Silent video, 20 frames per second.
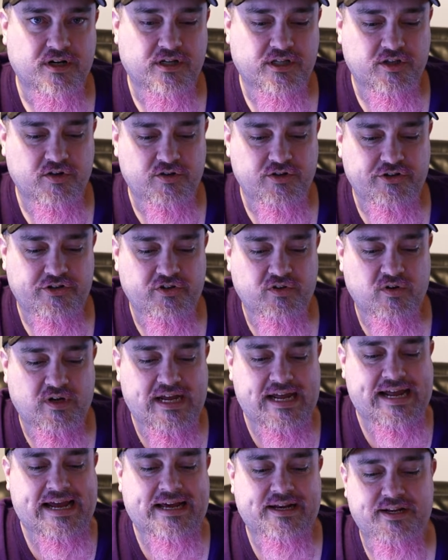you can do
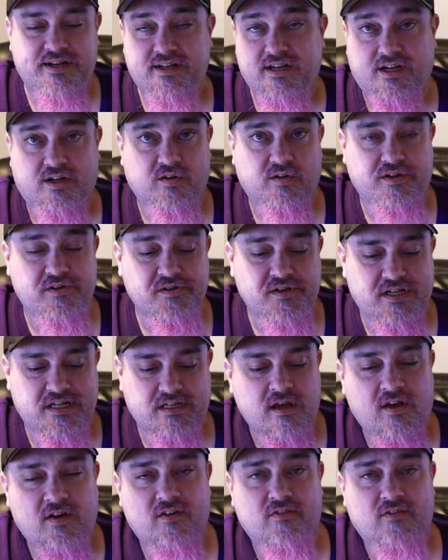add a deco unit.